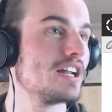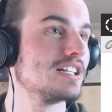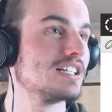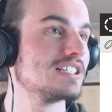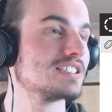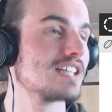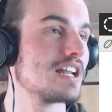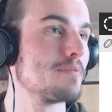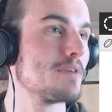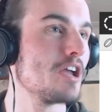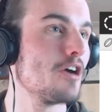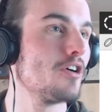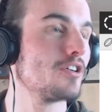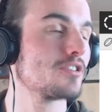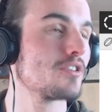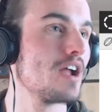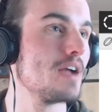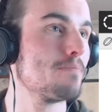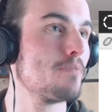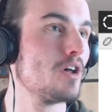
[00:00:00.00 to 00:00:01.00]
And it's going to be
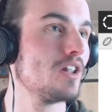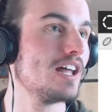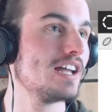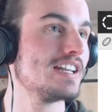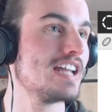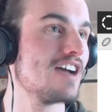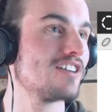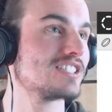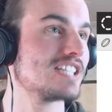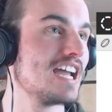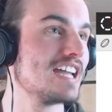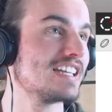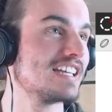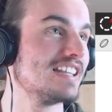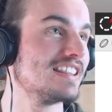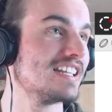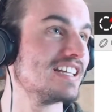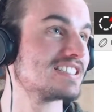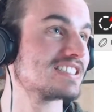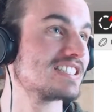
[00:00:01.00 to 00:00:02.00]
Andre Pollard now
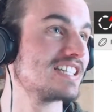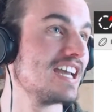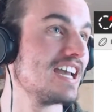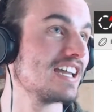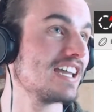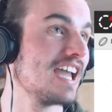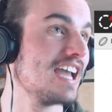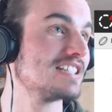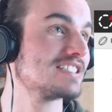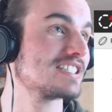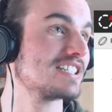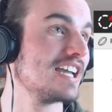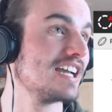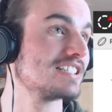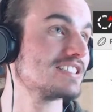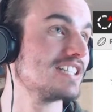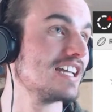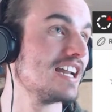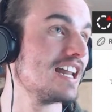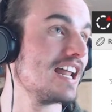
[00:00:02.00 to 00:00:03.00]
taking this kick. Has
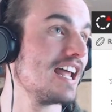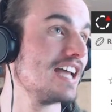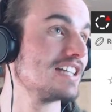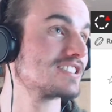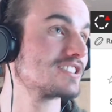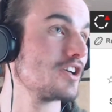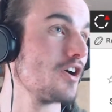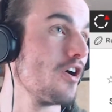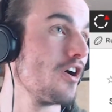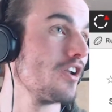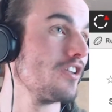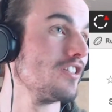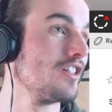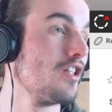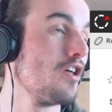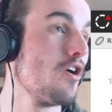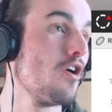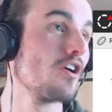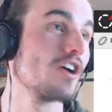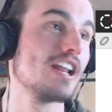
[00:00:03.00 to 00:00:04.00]
kicked it. It has gone
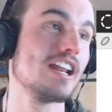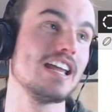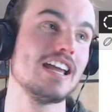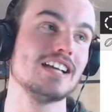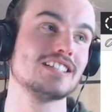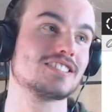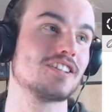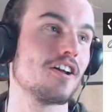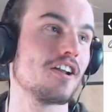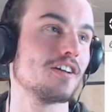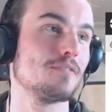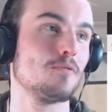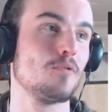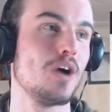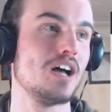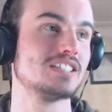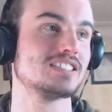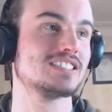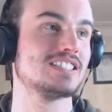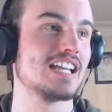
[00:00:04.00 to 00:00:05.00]
long, and he has got it
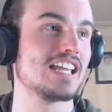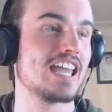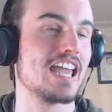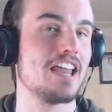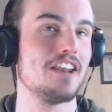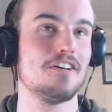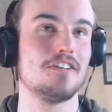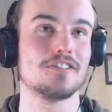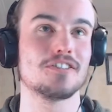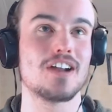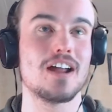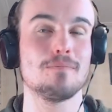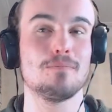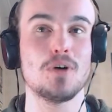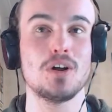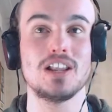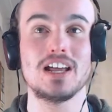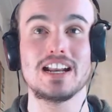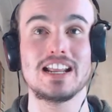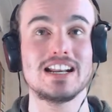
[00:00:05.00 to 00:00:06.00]
once again. Andre
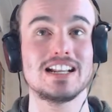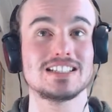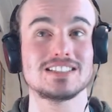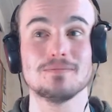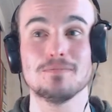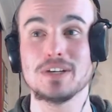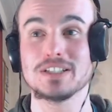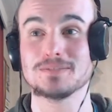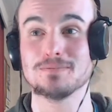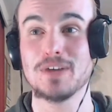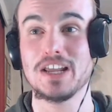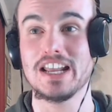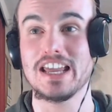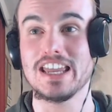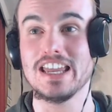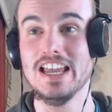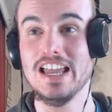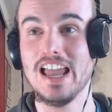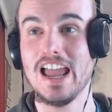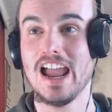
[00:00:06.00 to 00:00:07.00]
Pollard, he doesn't miss
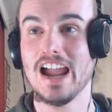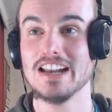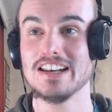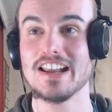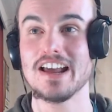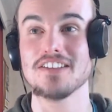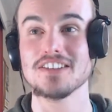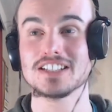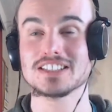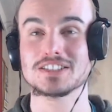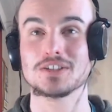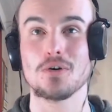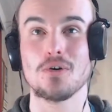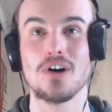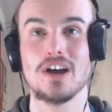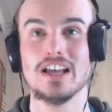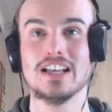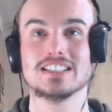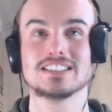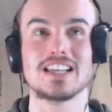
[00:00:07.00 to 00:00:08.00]
many. And now the
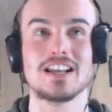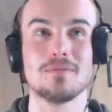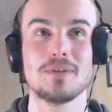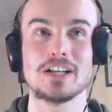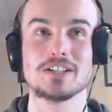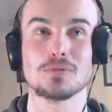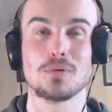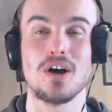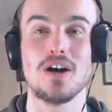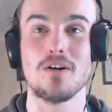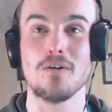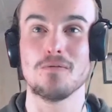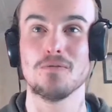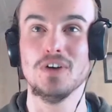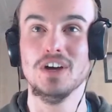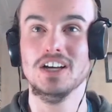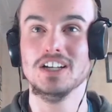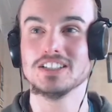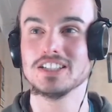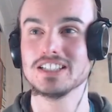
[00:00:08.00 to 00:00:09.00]
score is going to be 12
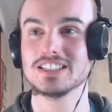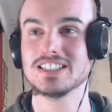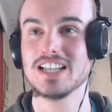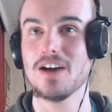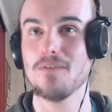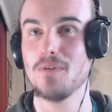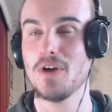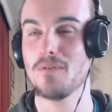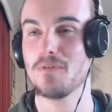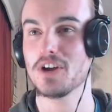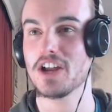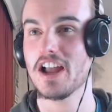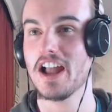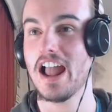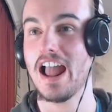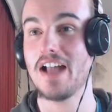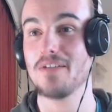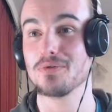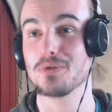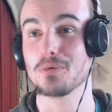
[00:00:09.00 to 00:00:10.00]
to South Africa
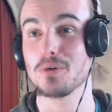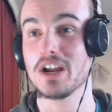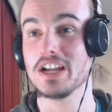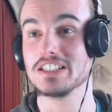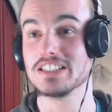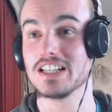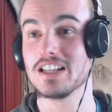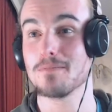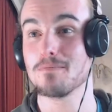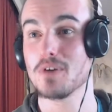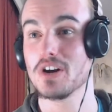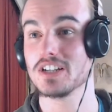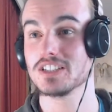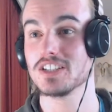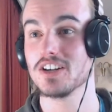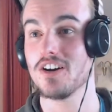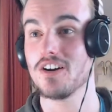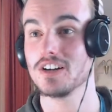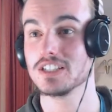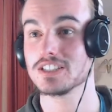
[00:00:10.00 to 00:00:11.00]
and 3 to the British
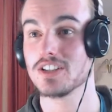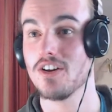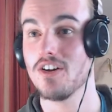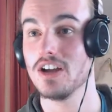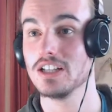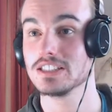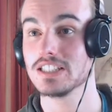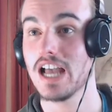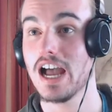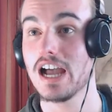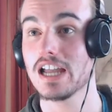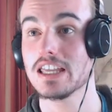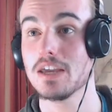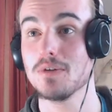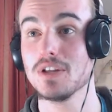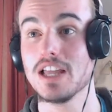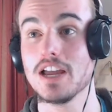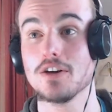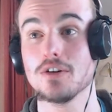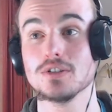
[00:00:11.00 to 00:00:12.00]
and Irish Lions.
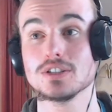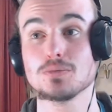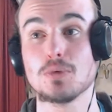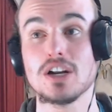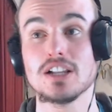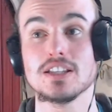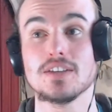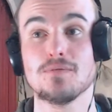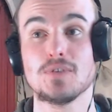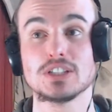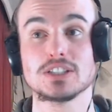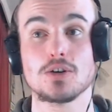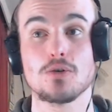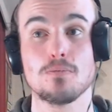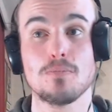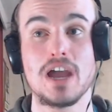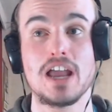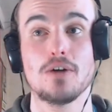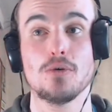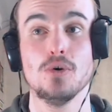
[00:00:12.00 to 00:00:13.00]
Kiwi lad who is winning the physical
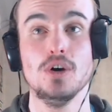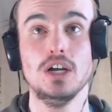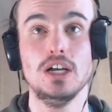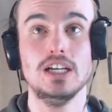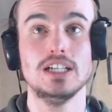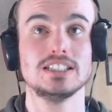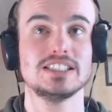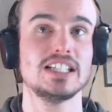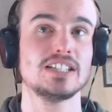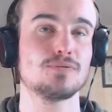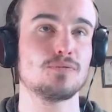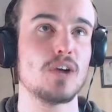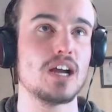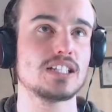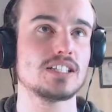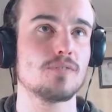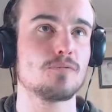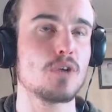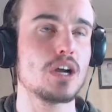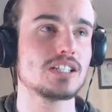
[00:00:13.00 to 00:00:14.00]
battle, says
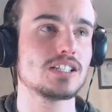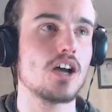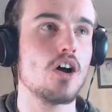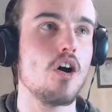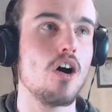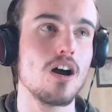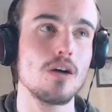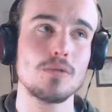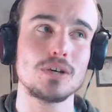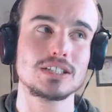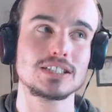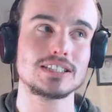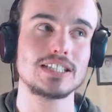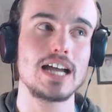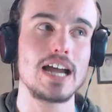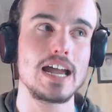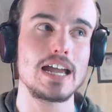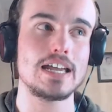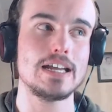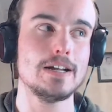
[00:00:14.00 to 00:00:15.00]
Fraser. I would
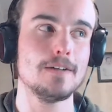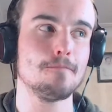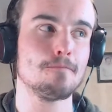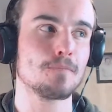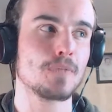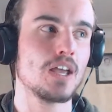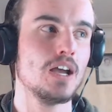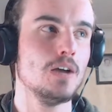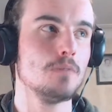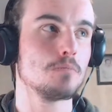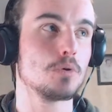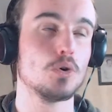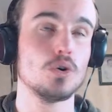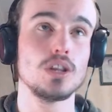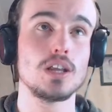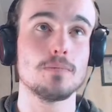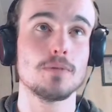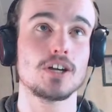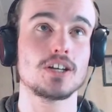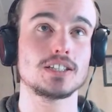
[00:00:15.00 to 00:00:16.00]
say
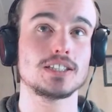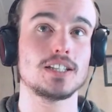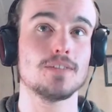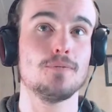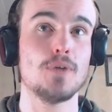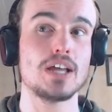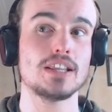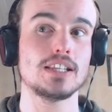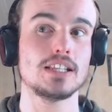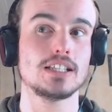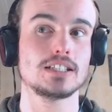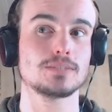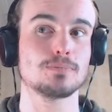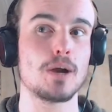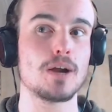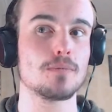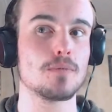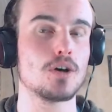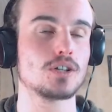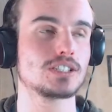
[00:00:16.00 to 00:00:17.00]
purely because of the fact that the
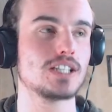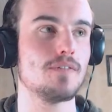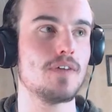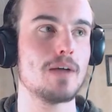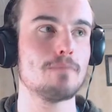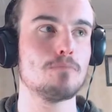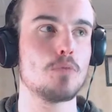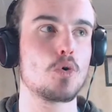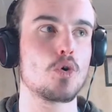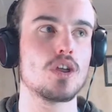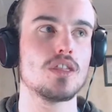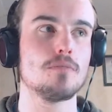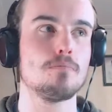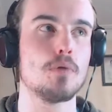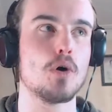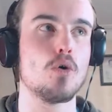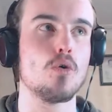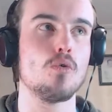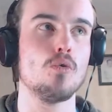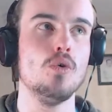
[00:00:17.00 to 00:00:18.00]
Springboks have had more of the
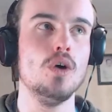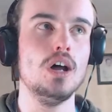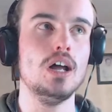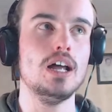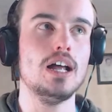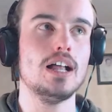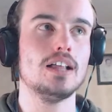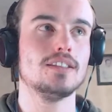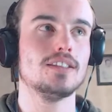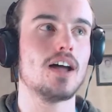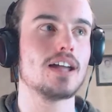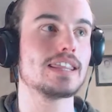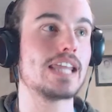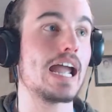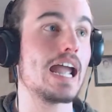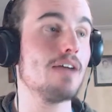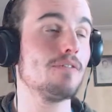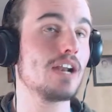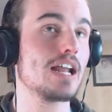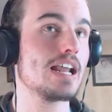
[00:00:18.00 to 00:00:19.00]
ball, Like,
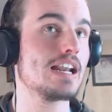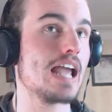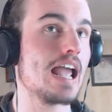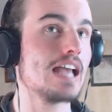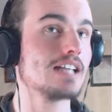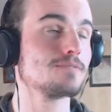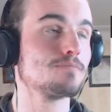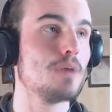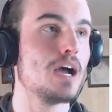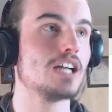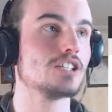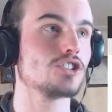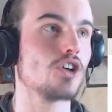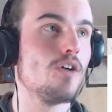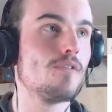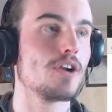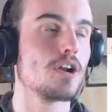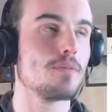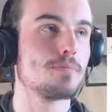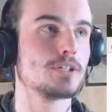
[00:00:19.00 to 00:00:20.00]
they haven't had as much
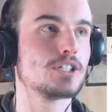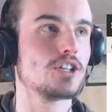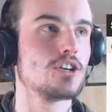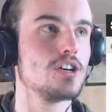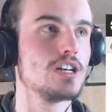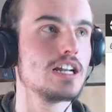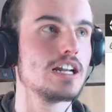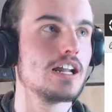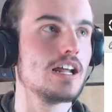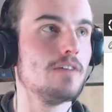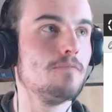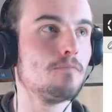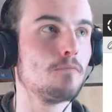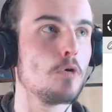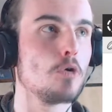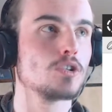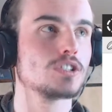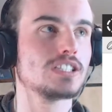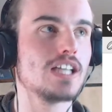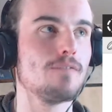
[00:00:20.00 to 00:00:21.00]
of an opportunity to
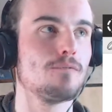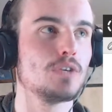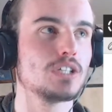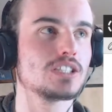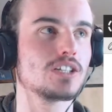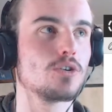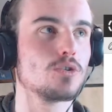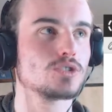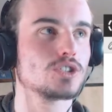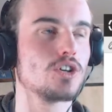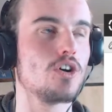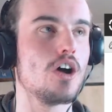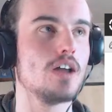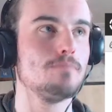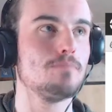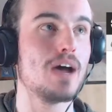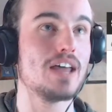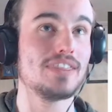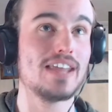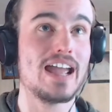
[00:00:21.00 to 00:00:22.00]
enforce that physical
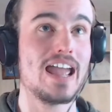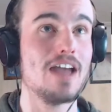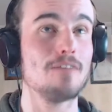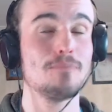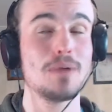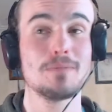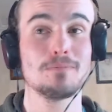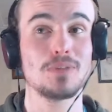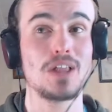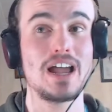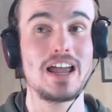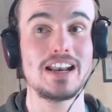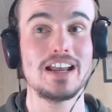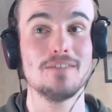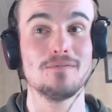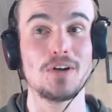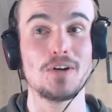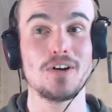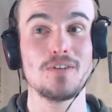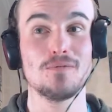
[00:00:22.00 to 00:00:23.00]
side, but they have been playing
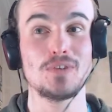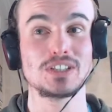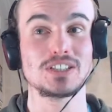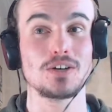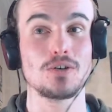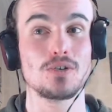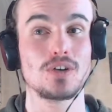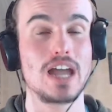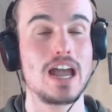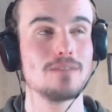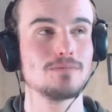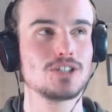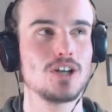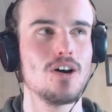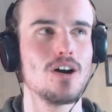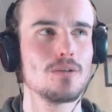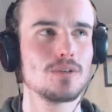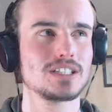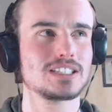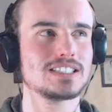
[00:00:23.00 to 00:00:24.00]
a very physical game. So
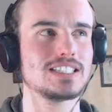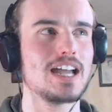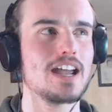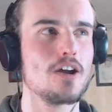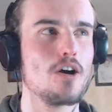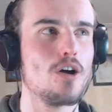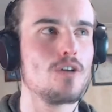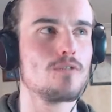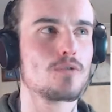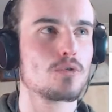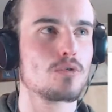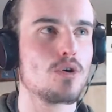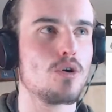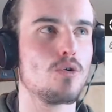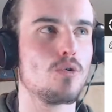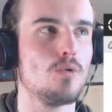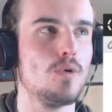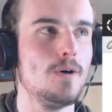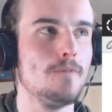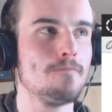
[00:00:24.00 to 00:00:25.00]
I would say
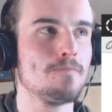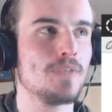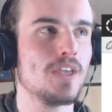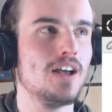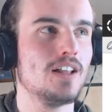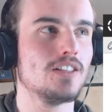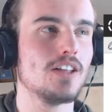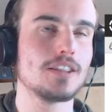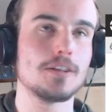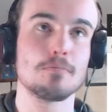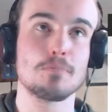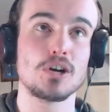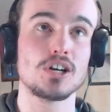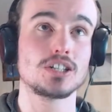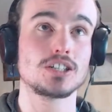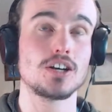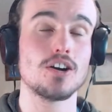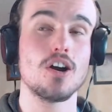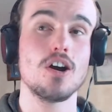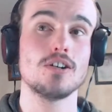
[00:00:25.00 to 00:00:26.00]
overall, like the
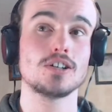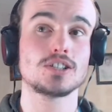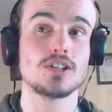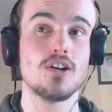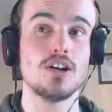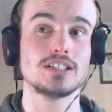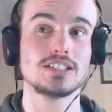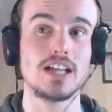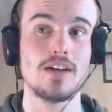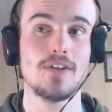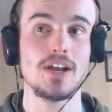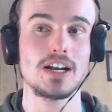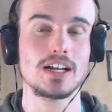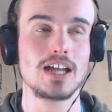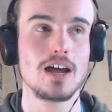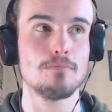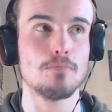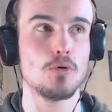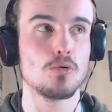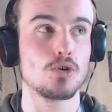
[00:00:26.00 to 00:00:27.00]
British and Irish Lions, they've had a
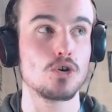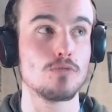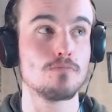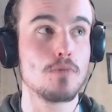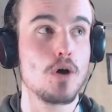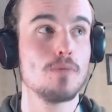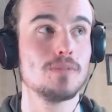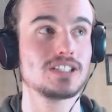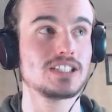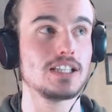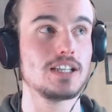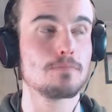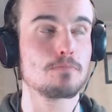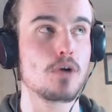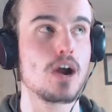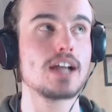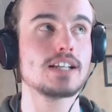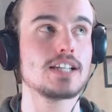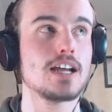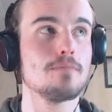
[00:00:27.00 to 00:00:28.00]
couple good moments in the
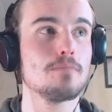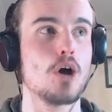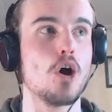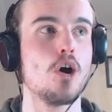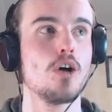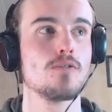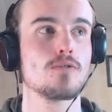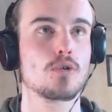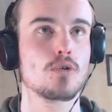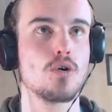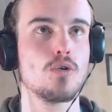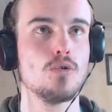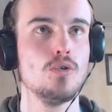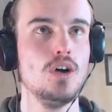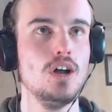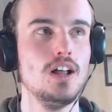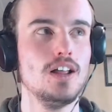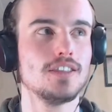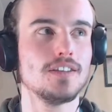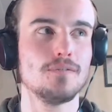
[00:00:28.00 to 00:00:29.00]
breakdown, but
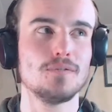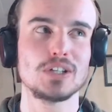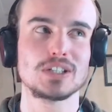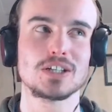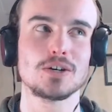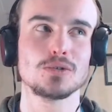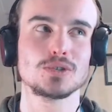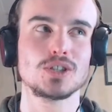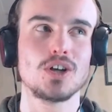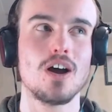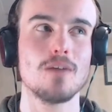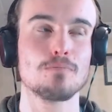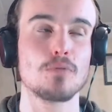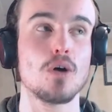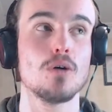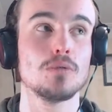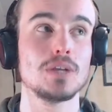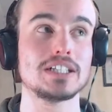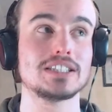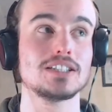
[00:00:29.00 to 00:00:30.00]
overall, the physical side
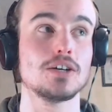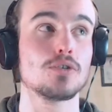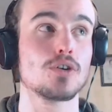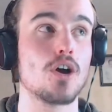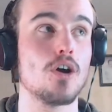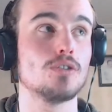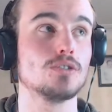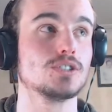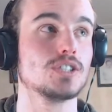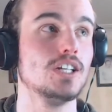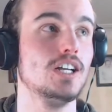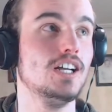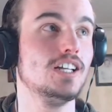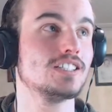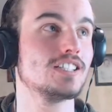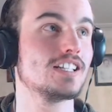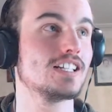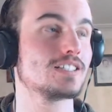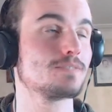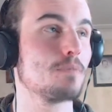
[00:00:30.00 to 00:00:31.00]
probably still goes
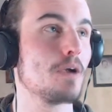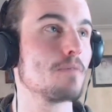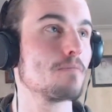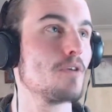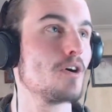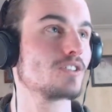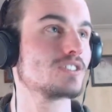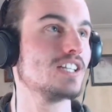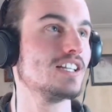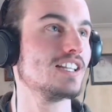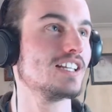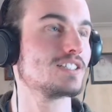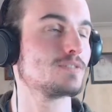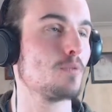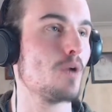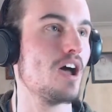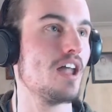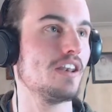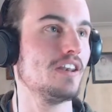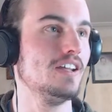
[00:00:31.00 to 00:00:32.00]
to the Springboks in this
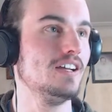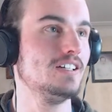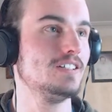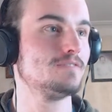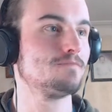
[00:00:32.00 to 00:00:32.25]
one.